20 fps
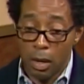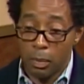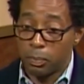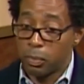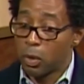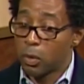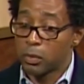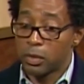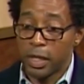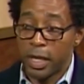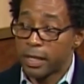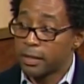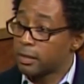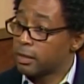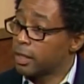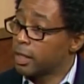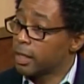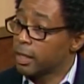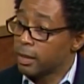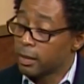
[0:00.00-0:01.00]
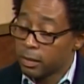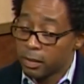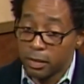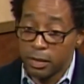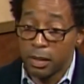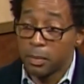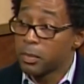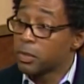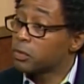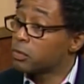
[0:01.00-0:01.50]
protesting and
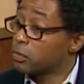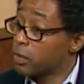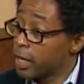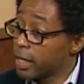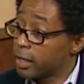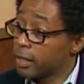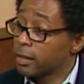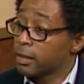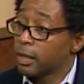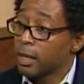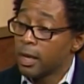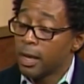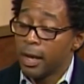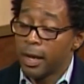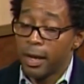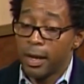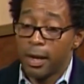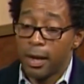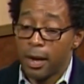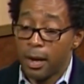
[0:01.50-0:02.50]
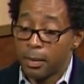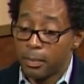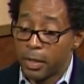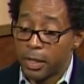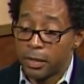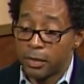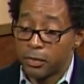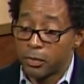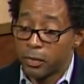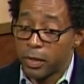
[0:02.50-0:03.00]
demonstrating
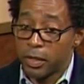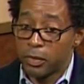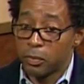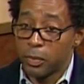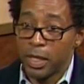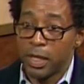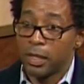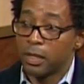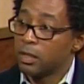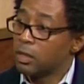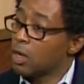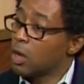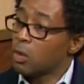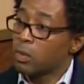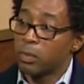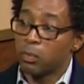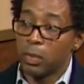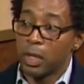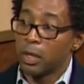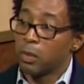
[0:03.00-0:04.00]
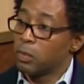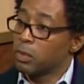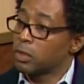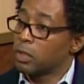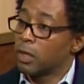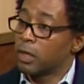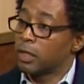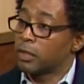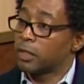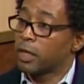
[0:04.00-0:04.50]
in the streets. We didn't know what it was
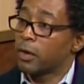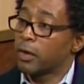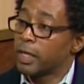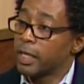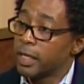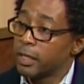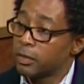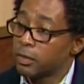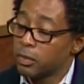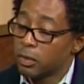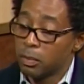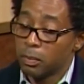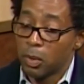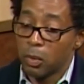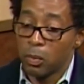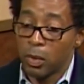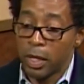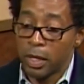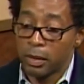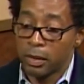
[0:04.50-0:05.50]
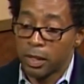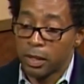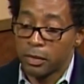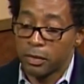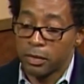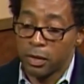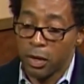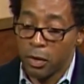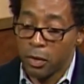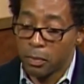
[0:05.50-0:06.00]
going to turn into, but what
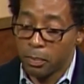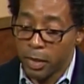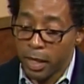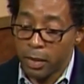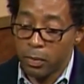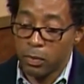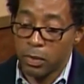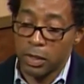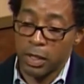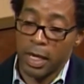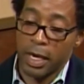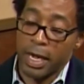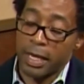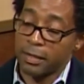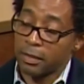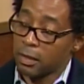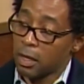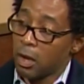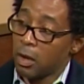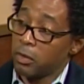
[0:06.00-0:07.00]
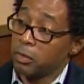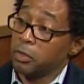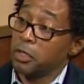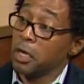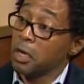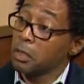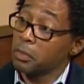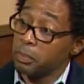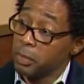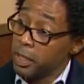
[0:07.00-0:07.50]
concerned me was that I saw
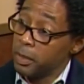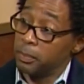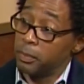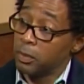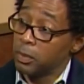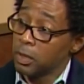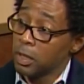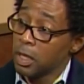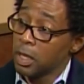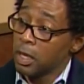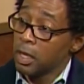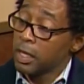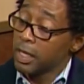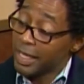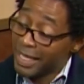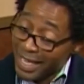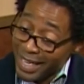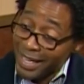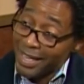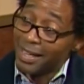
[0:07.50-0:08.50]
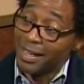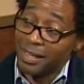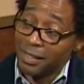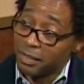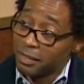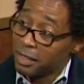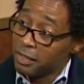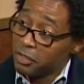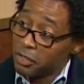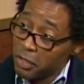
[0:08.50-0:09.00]
young people,
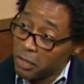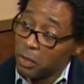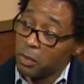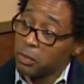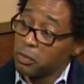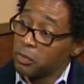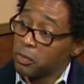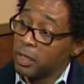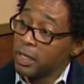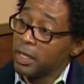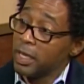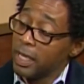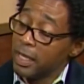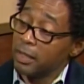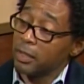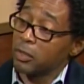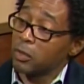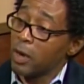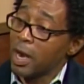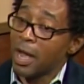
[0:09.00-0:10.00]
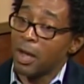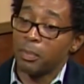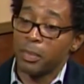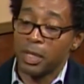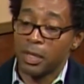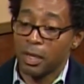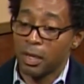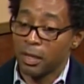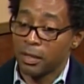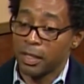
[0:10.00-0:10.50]
kids, children in the crowd,
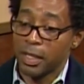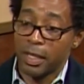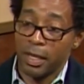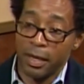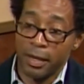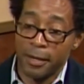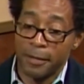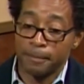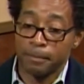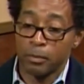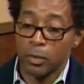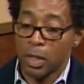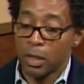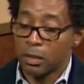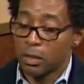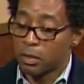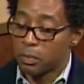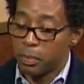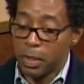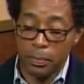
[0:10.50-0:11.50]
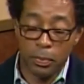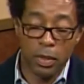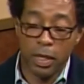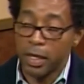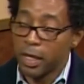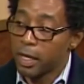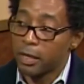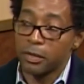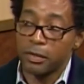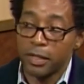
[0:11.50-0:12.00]
because again, since people
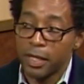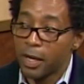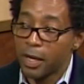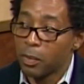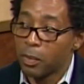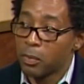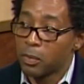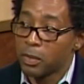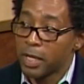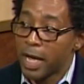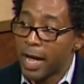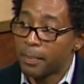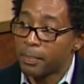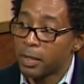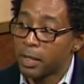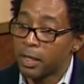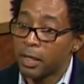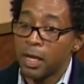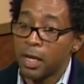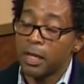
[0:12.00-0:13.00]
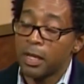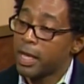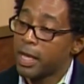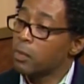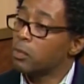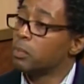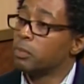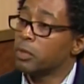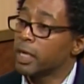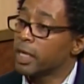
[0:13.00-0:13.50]
didn't understand what was happening, they
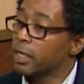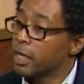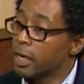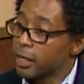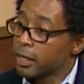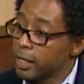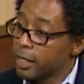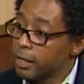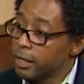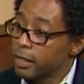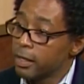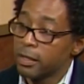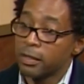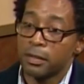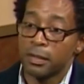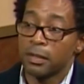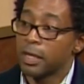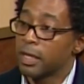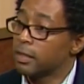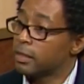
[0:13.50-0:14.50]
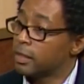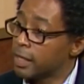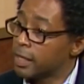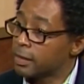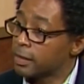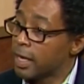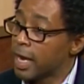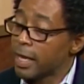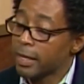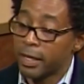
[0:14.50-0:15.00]
were bringing their kids and
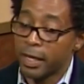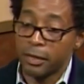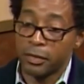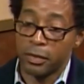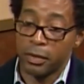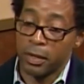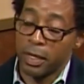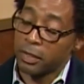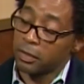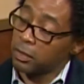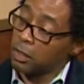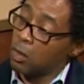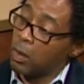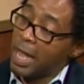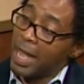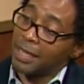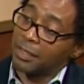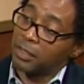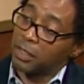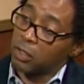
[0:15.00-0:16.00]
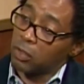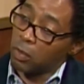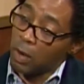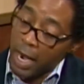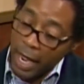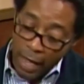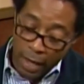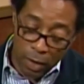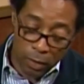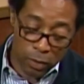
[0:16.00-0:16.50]
things of that nature. And so as the
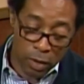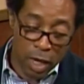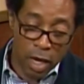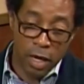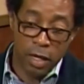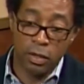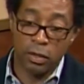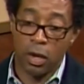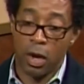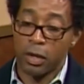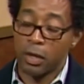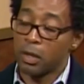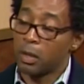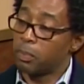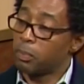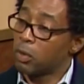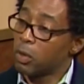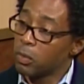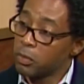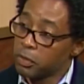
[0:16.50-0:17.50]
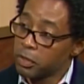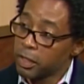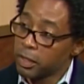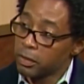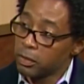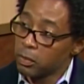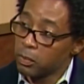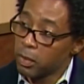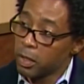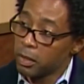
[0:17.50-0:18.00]
crowd started approaching
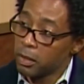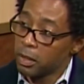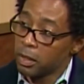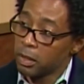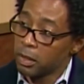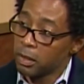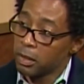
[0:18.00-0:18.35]
to where the